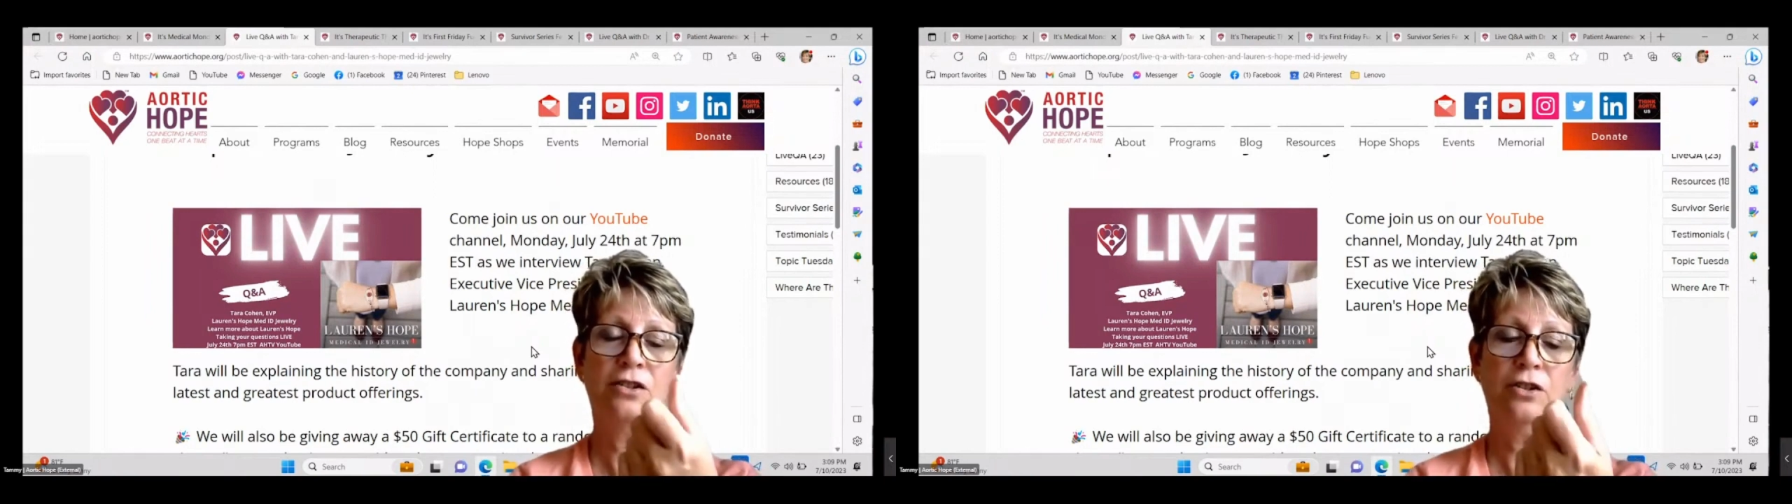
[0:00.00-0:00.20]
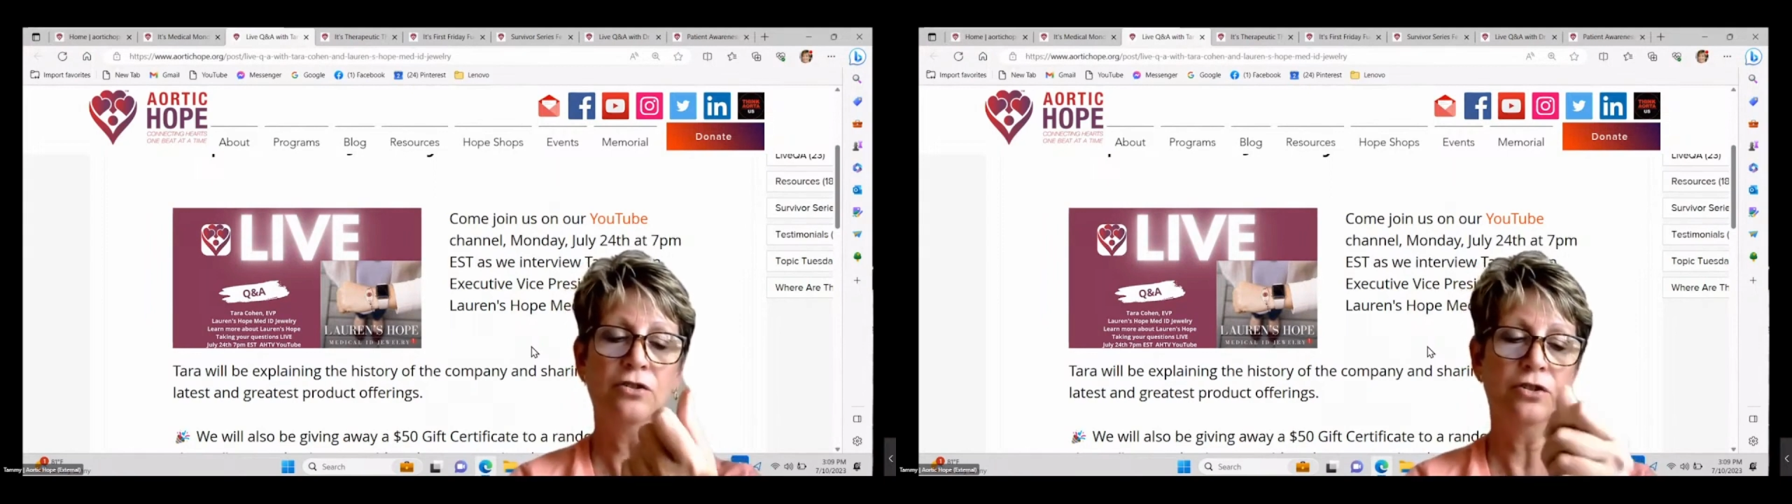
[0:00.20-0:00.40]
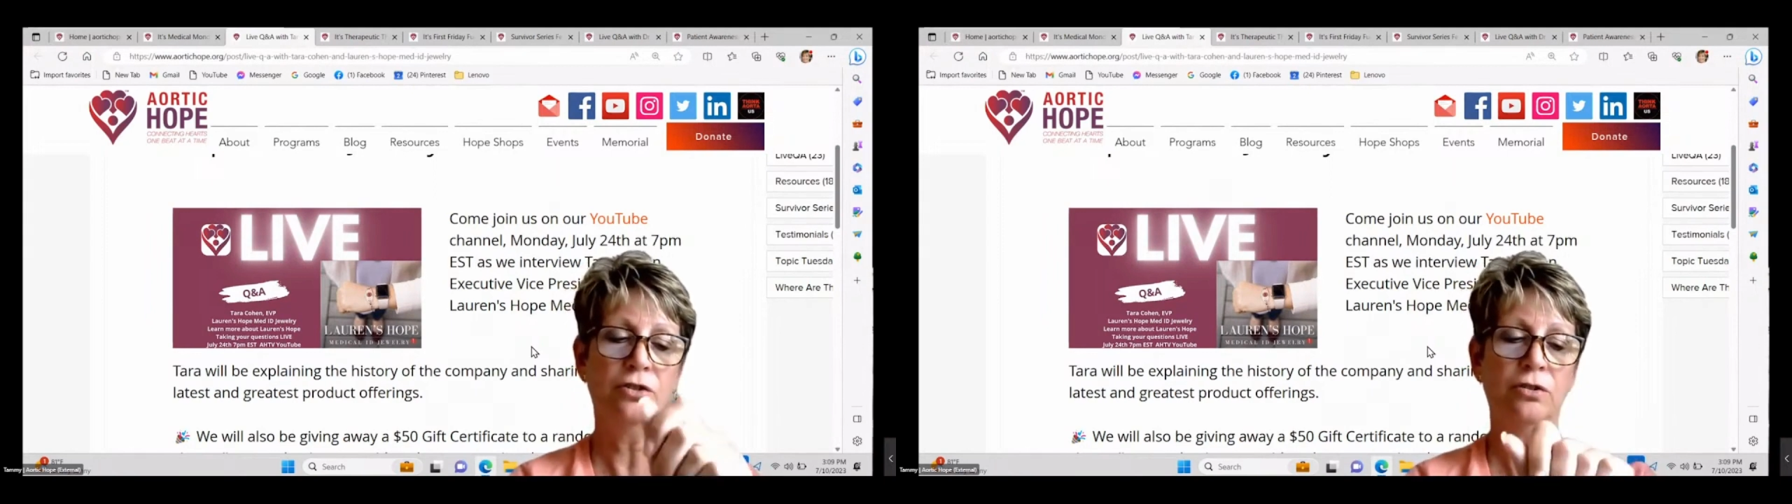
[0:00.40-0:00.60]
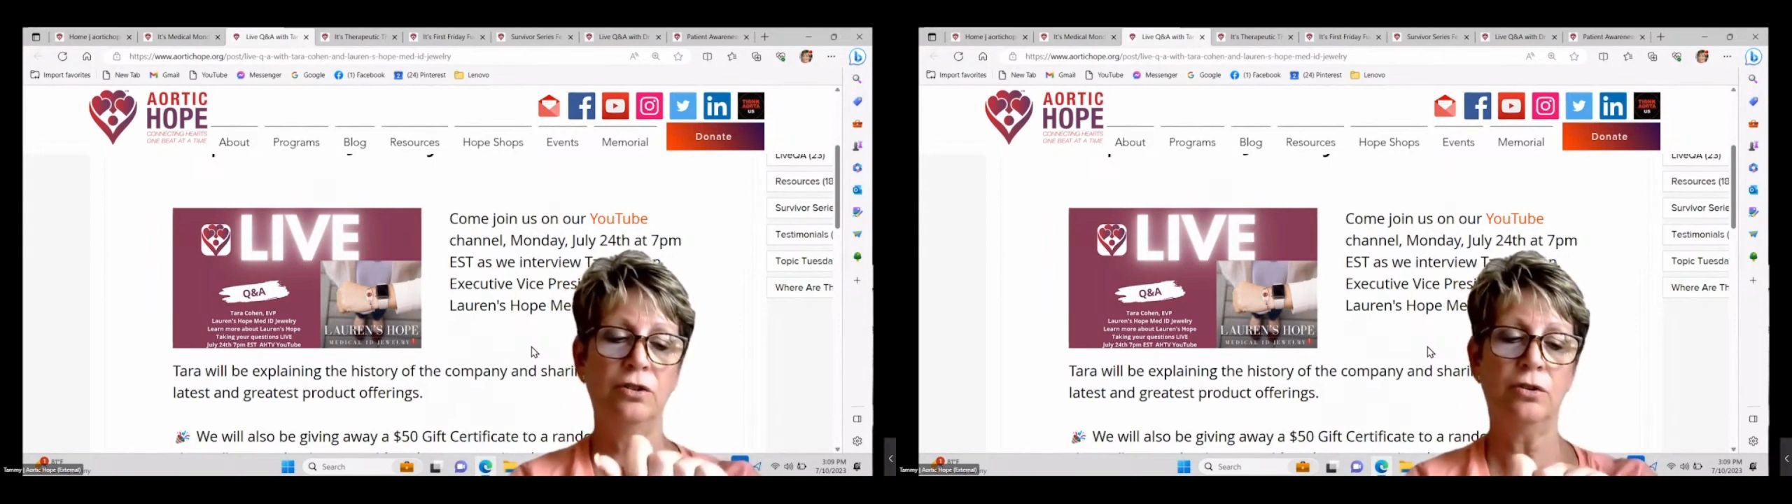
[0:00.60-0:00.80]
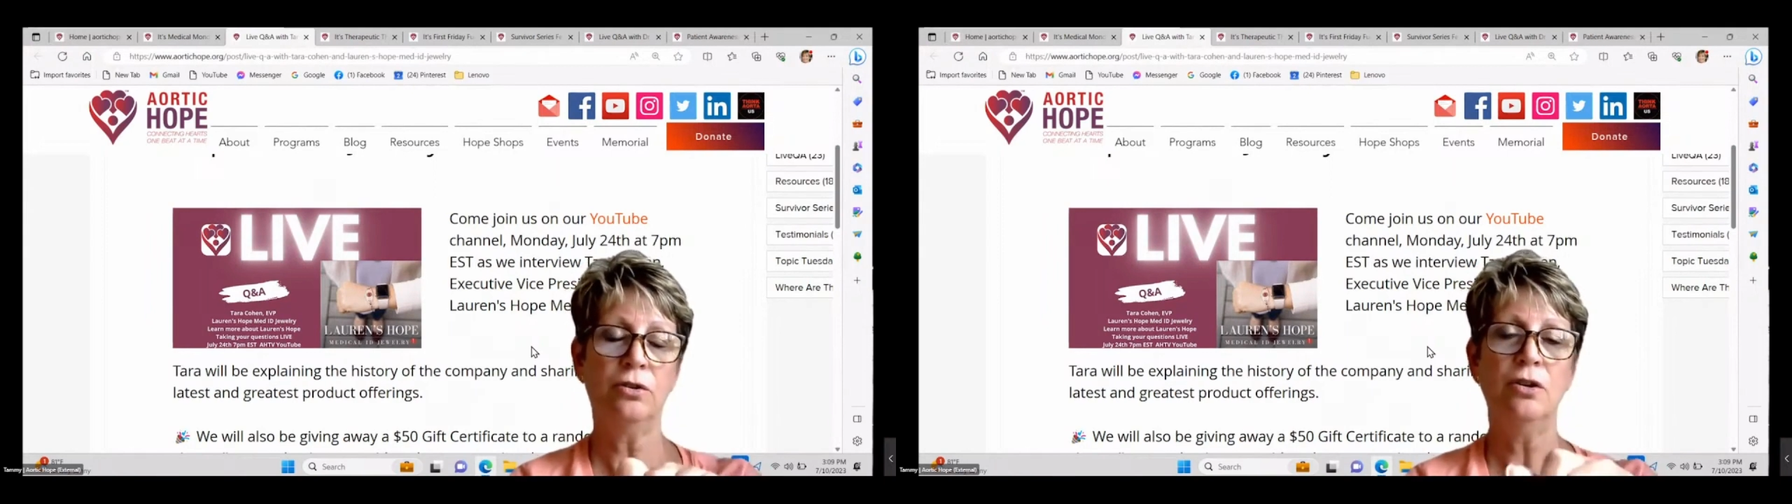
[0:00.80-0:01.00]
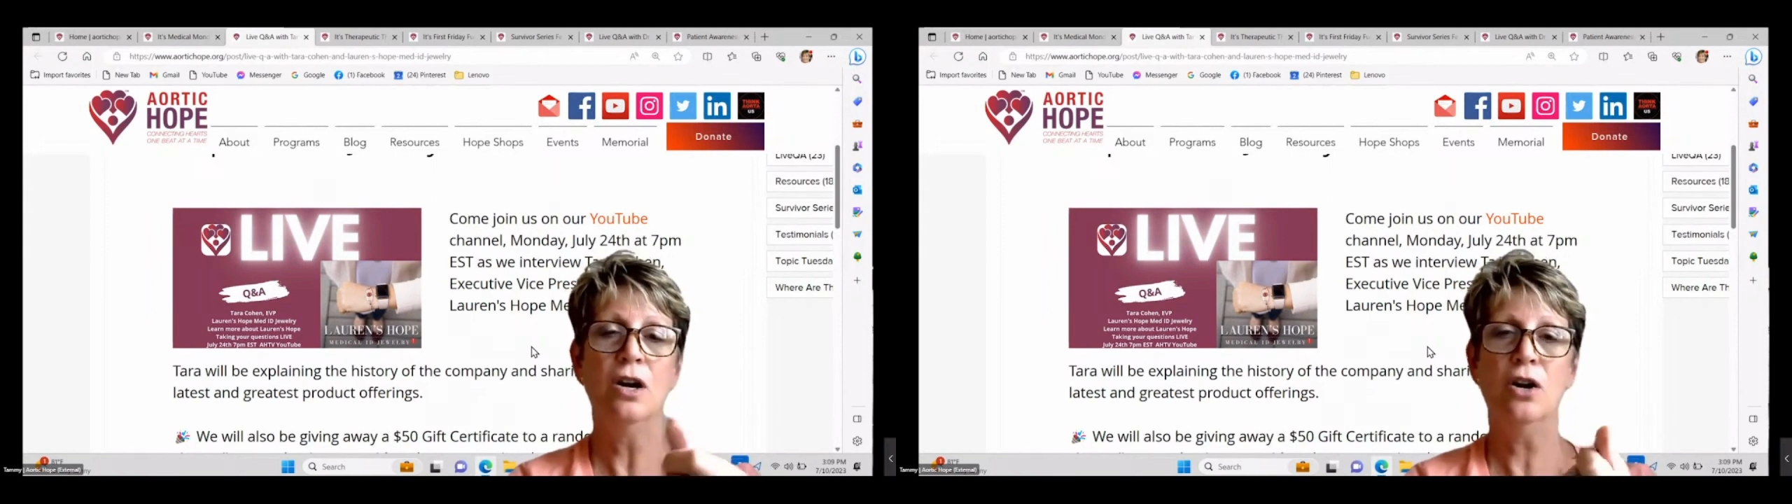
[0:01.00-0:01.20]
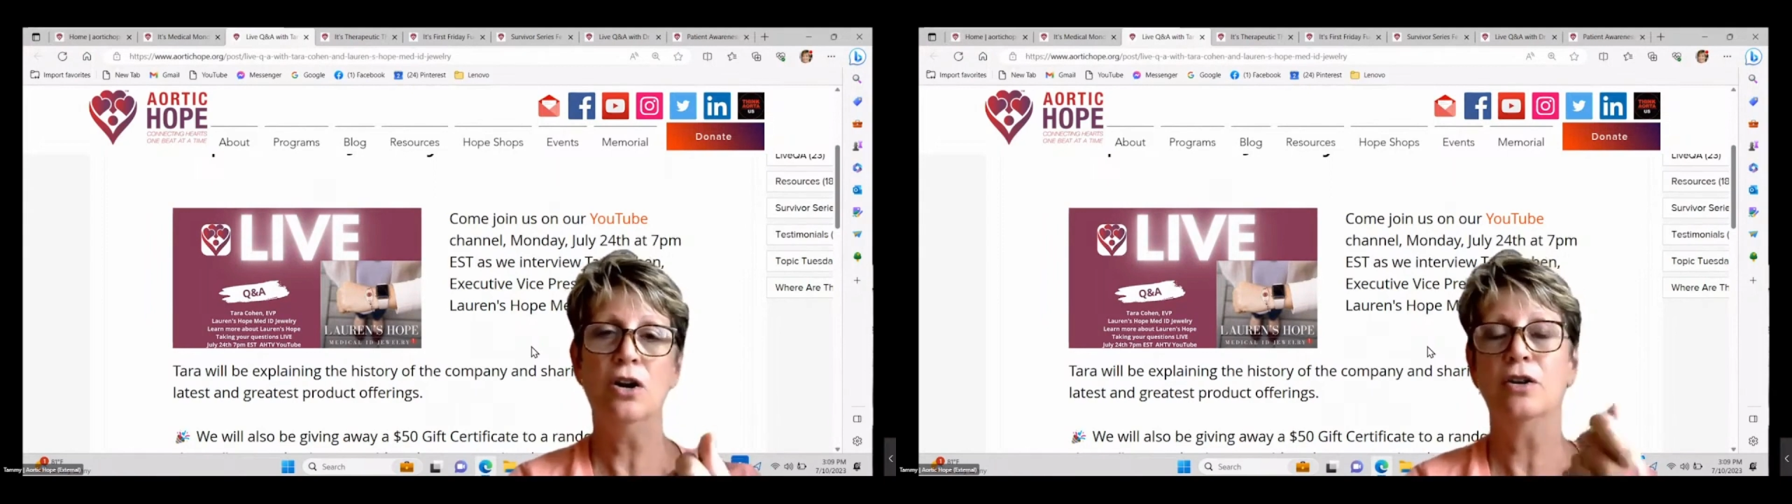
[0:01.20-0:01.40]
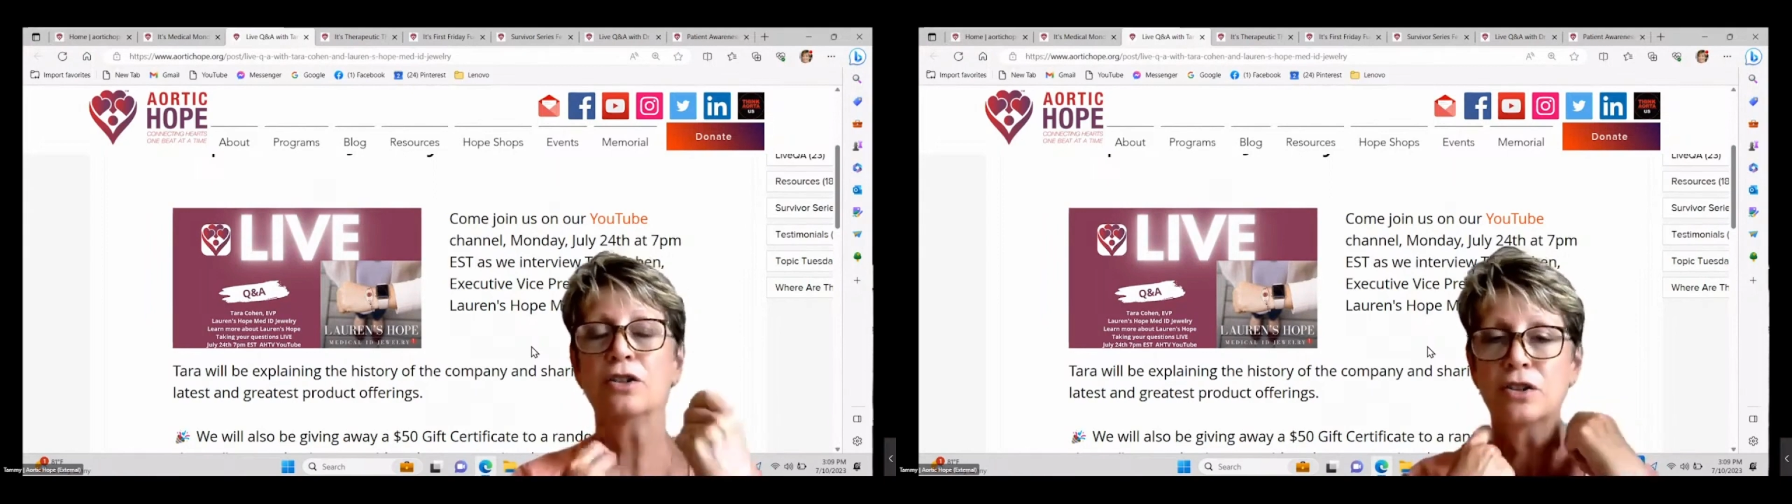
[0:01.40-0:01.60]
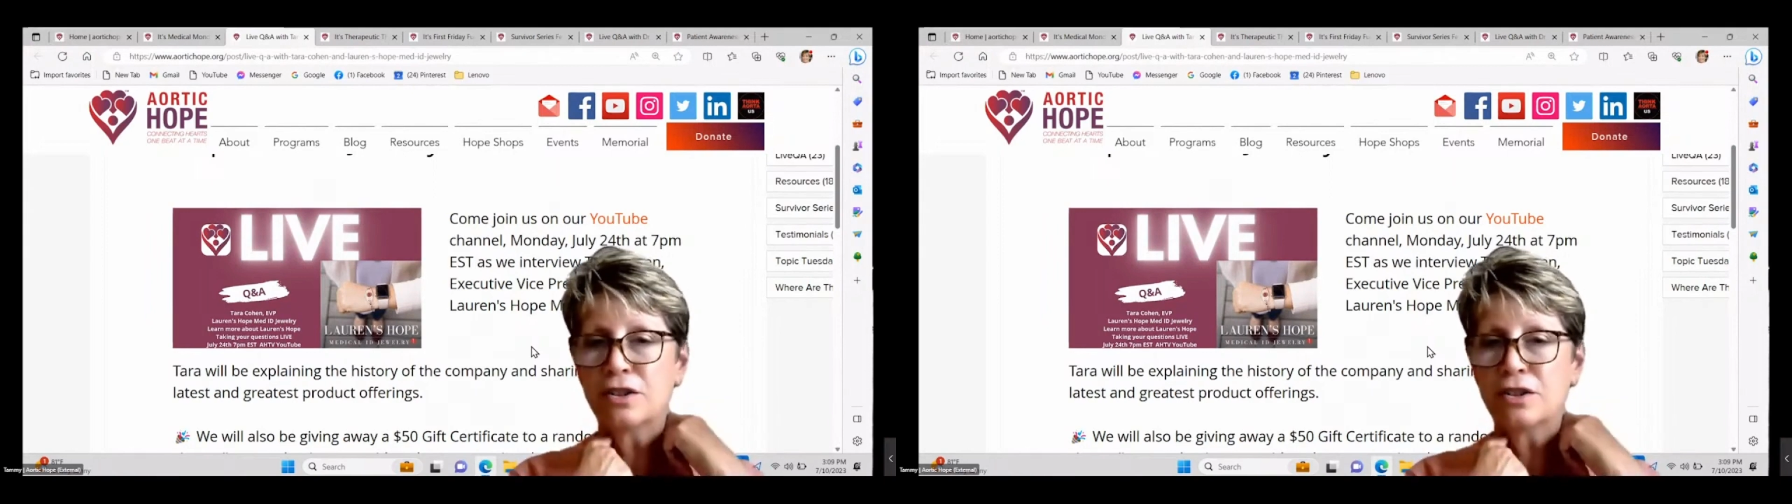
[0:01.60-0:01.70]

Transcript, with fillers: So there's two little hooks,